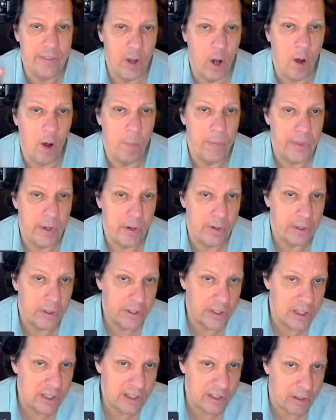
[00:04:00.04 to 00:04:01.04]
the home theater
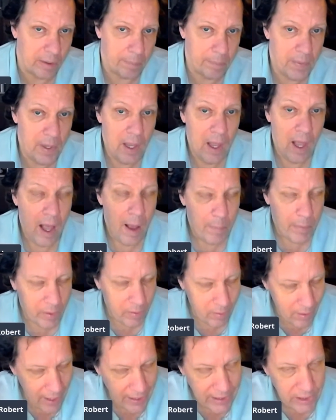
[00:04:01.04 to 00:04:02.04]
system, but
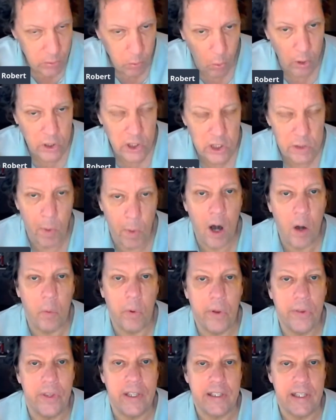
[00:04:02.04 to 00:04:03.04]
let's work smart
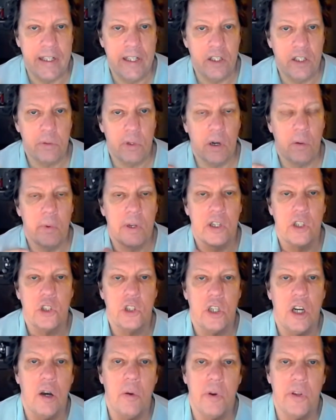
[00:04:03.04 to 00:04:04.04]
with this. And here's what I want to
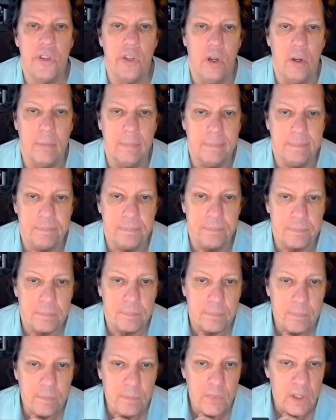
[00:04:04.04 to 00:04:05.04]
share with you.
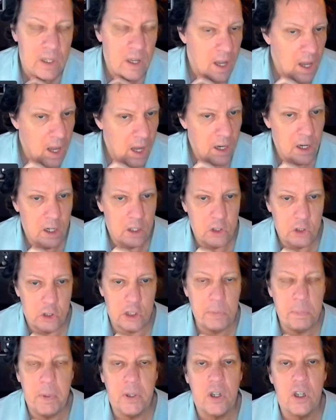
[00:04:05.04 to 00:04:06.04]

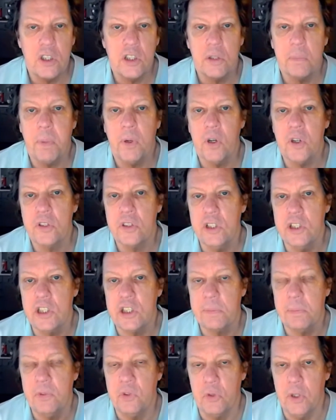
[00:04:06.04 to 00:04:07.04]
Just because a person
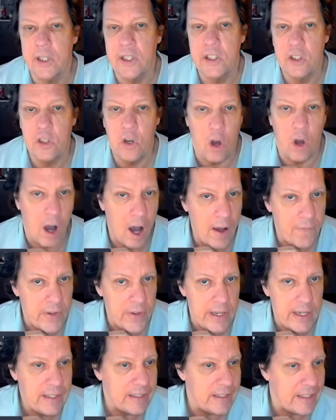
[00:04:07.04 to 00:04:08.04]
drinks
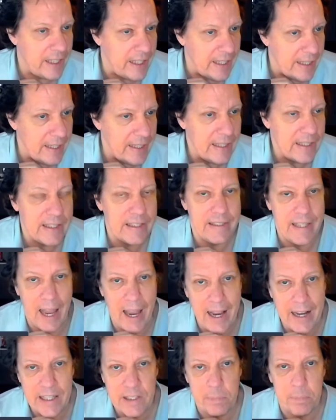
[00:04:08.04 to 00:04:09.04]
coffee, tea,
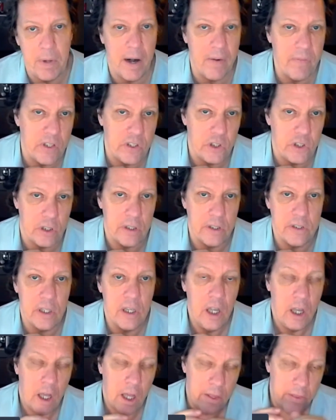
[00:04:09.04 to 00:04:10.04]
snacks, beverages,
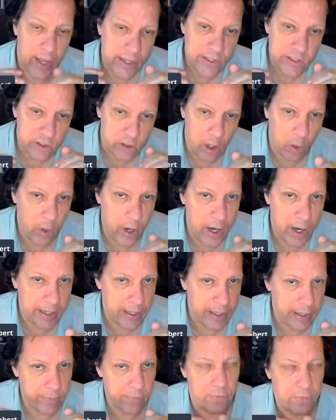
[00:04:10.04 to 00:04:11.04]
that's low
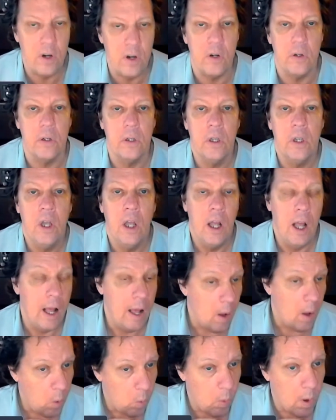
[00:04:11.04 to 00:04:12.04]
hanging fruit.
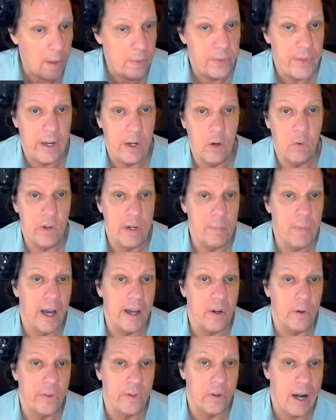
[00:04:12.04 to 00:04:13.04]
What? They don't
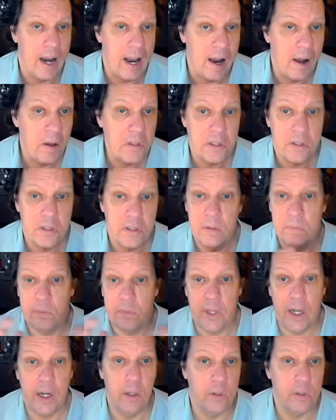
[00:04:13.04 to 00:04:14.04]
remodel their house?
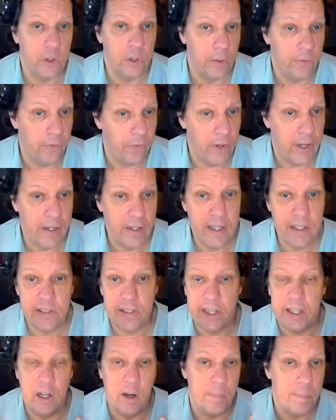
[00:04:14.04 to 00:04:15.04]
They don't do fitness?
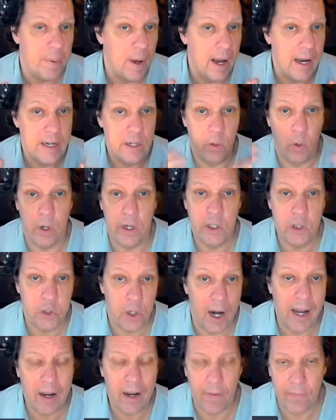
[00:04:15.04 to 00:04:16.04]
They don't buy Nordic
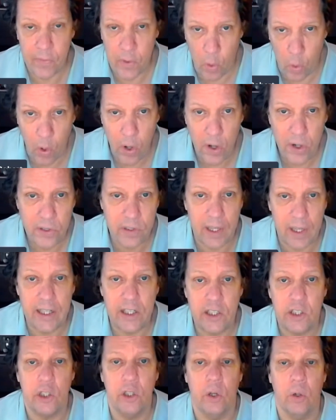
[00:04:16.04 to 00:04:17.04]
track? Of course they
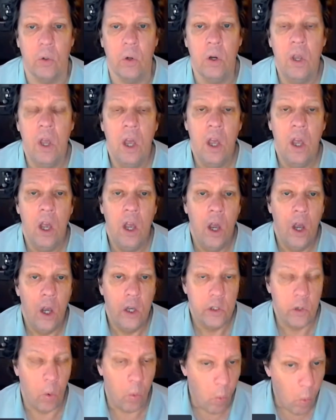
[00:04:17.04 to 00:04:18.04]
do.
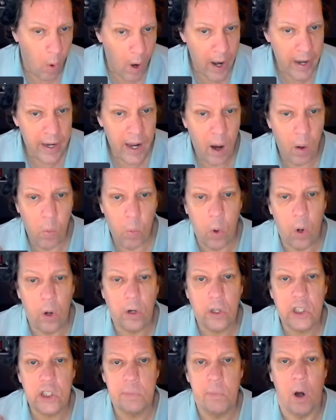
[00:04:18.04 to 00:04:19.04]
So why not
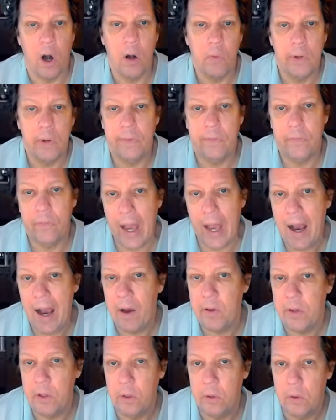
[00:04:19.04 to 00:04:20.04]
work smart with
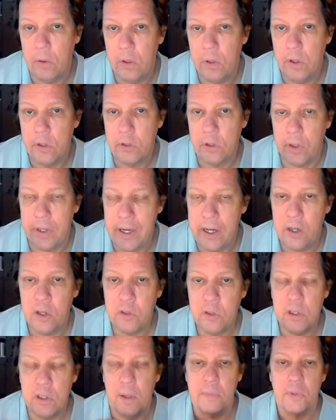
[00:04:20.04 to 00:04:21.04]
value? So
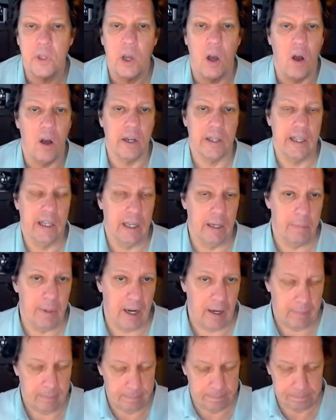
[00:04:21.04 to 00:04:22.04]
here's what I'm talking
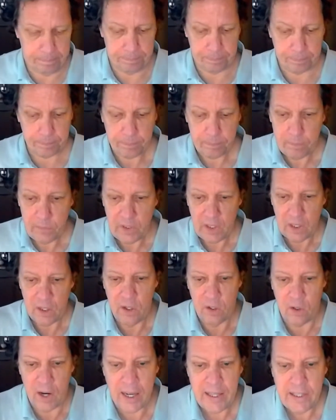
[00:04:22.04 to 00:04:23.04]
about
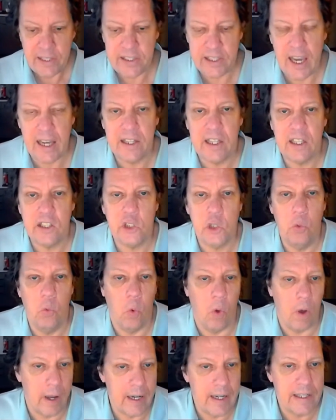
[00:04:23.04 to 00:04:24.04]
let's say that you
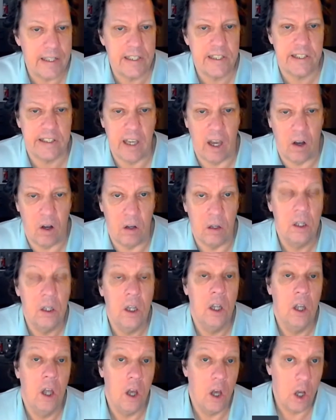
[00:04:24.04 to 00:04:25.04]
wanted to sell
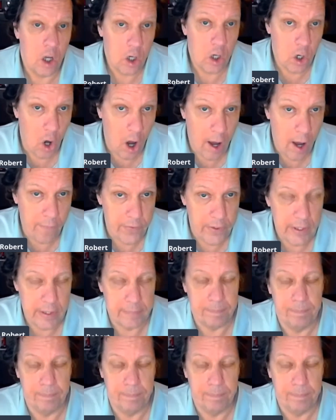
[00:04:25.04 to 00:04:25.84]
coffee.